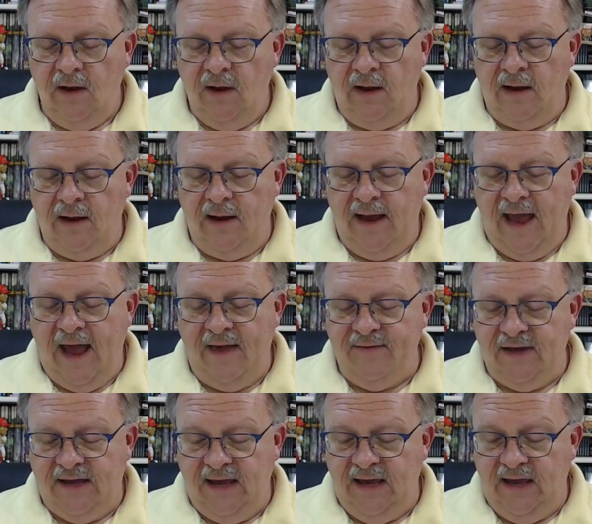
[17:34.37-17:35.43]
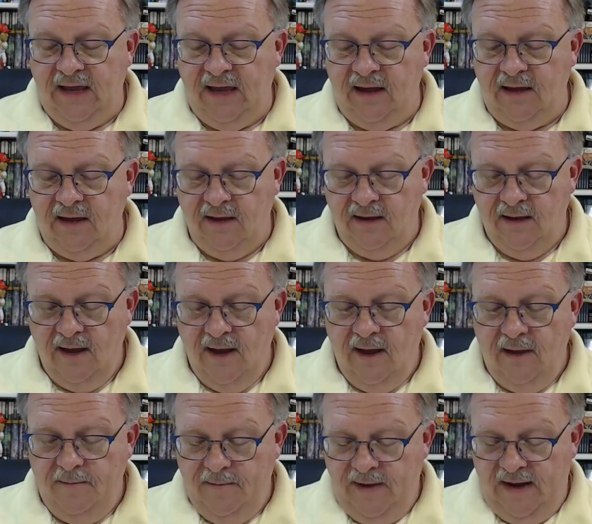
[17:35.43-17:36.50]
have a king
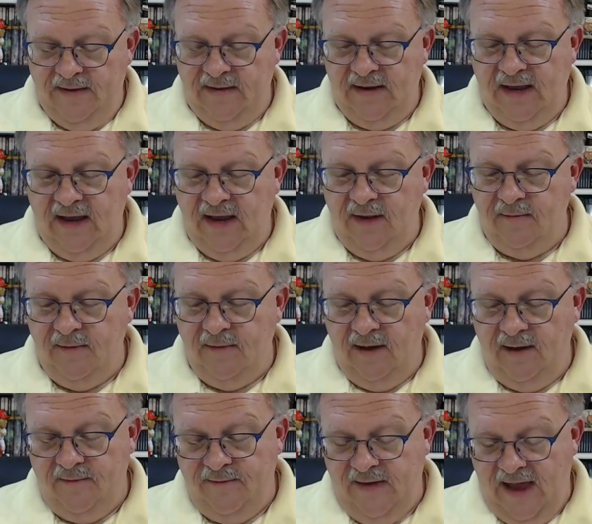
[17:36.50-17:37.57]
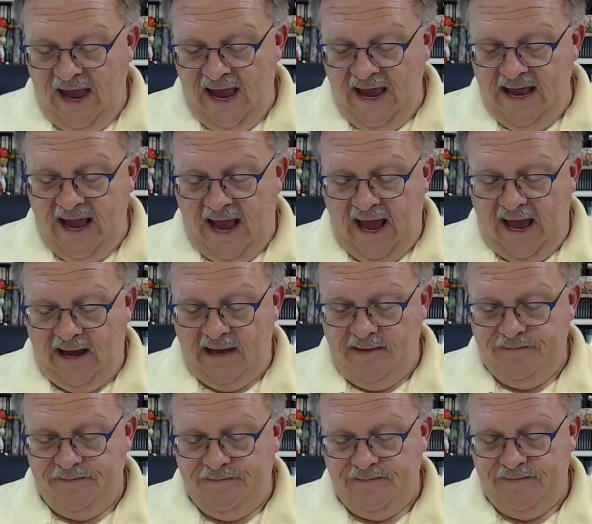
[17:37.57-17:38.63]
by the name of Agag.
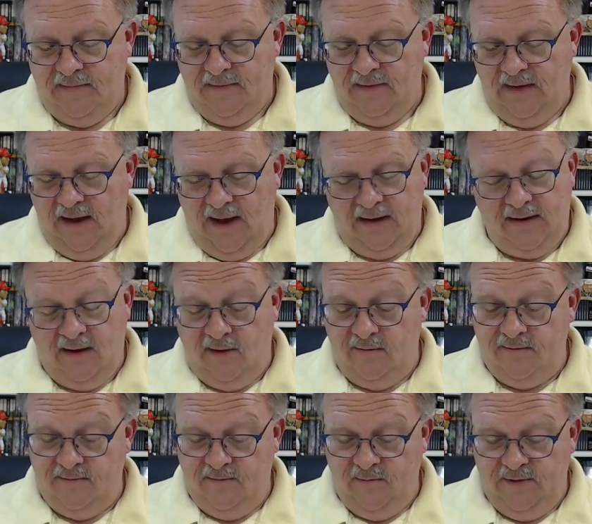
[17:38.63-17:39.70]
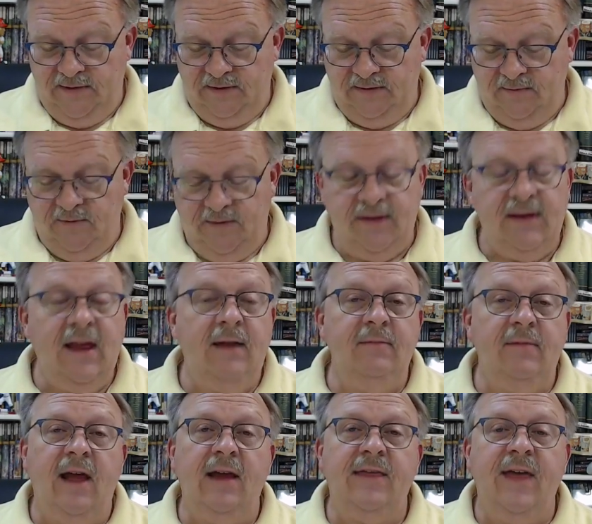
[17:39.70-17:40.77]
I know, with a name
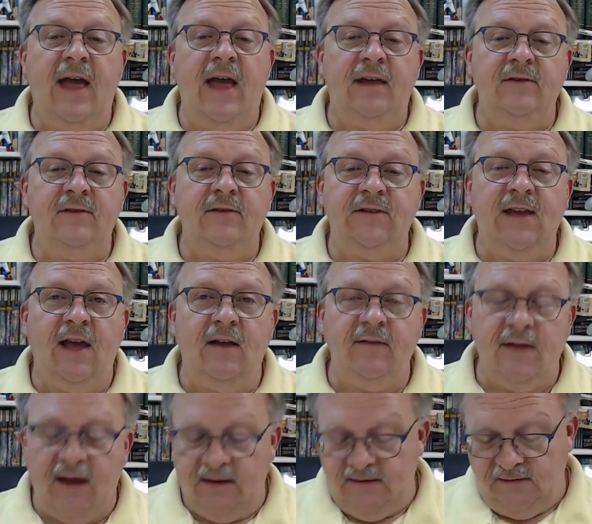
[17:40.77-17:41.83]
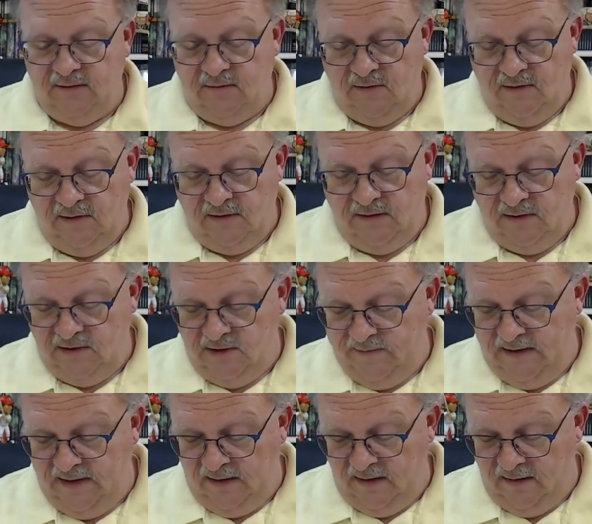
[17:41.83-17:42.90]
like that, just how nice and good could you
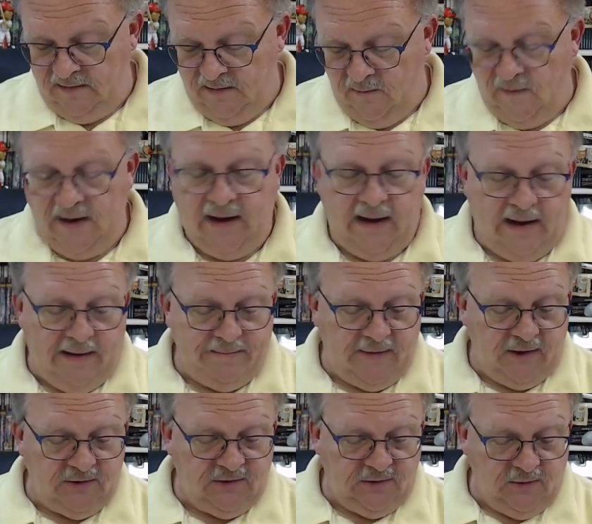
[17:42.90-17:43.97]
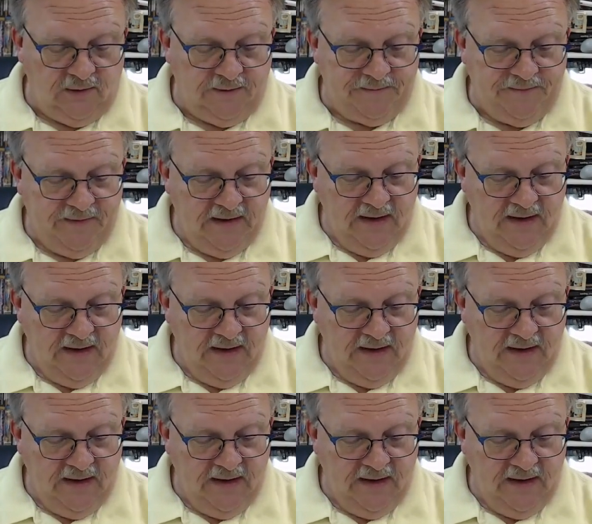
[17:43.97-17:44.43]
be along the way? I'm not sure.